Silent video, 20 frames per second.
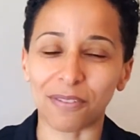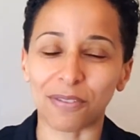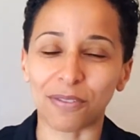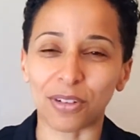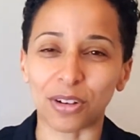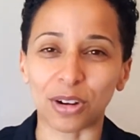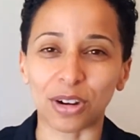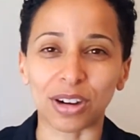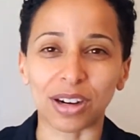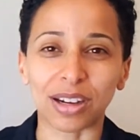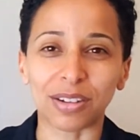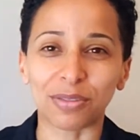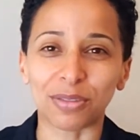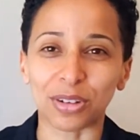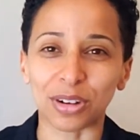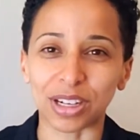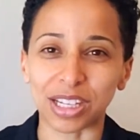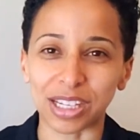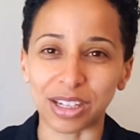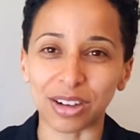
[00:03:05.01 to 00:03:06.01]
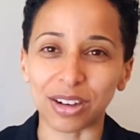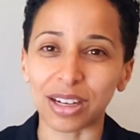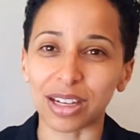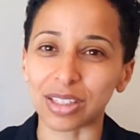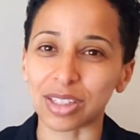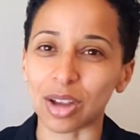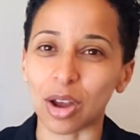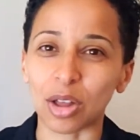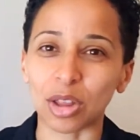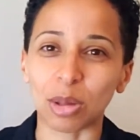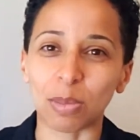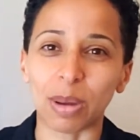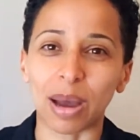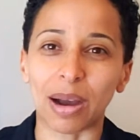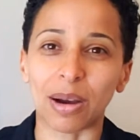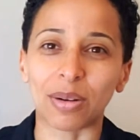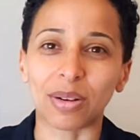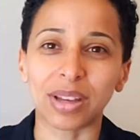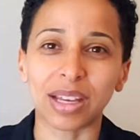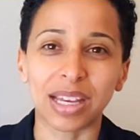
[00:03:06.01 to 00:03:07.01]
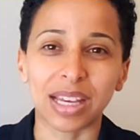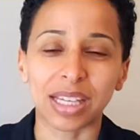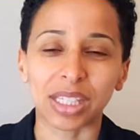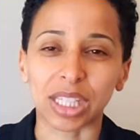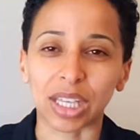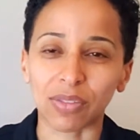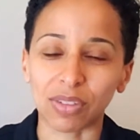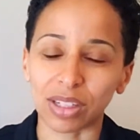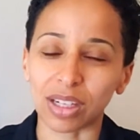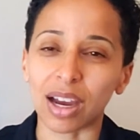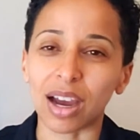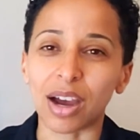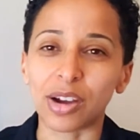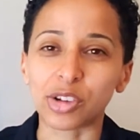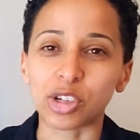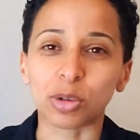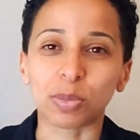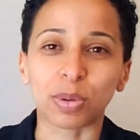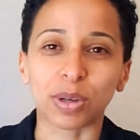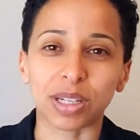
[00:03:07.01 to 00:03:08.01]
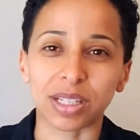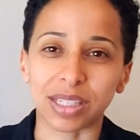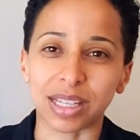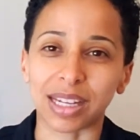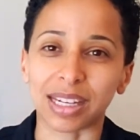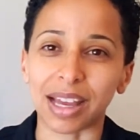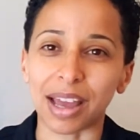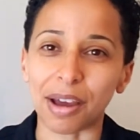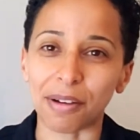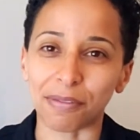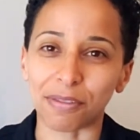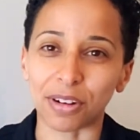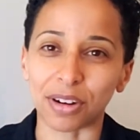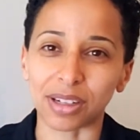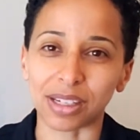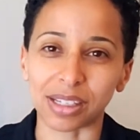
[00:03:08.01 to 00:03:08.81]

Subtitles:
For here, it's all about giving 100% effort.